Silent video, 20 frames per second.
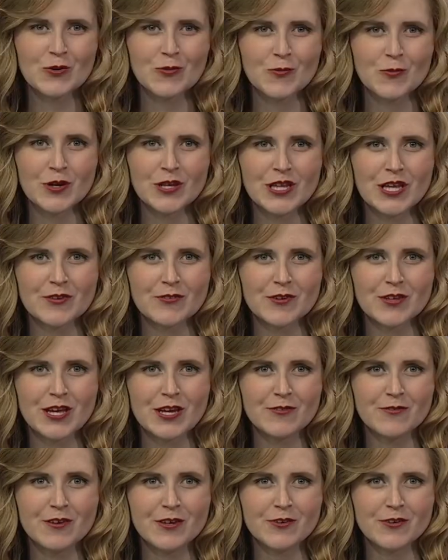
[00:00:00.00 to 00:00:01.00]
Relay for
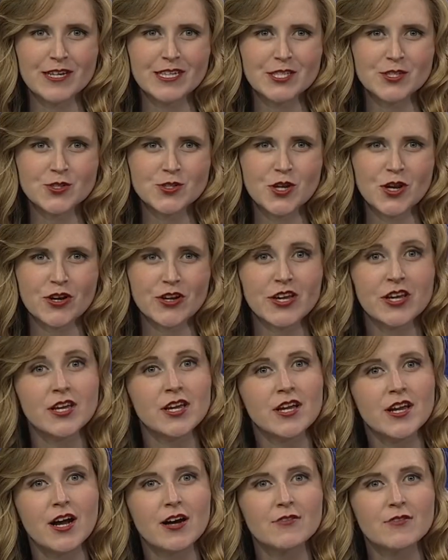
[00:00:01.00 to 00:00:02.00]
Life fundraisers are
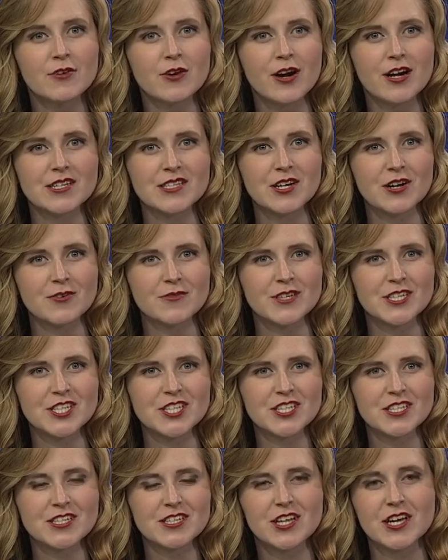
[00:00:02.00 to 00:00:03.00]
kicking off across our
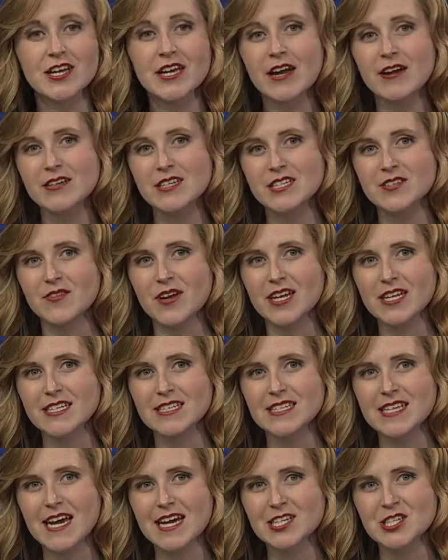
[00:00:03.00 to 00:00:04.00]
region. Clay County's event
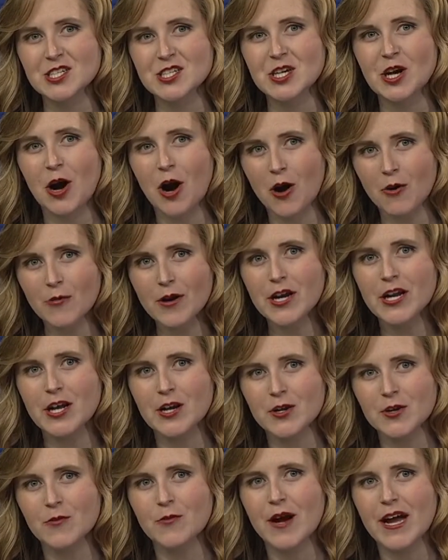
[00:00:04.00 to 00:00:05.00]
is actually already
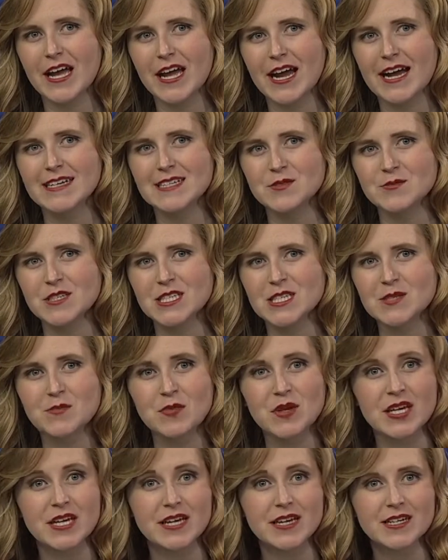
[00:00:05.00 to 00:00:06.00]
underway as we
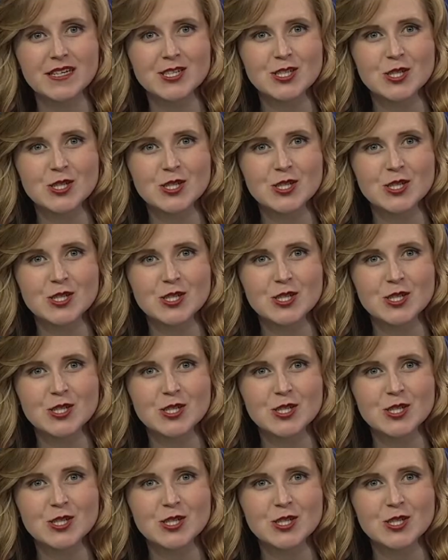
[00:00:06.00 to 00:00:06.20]
speak.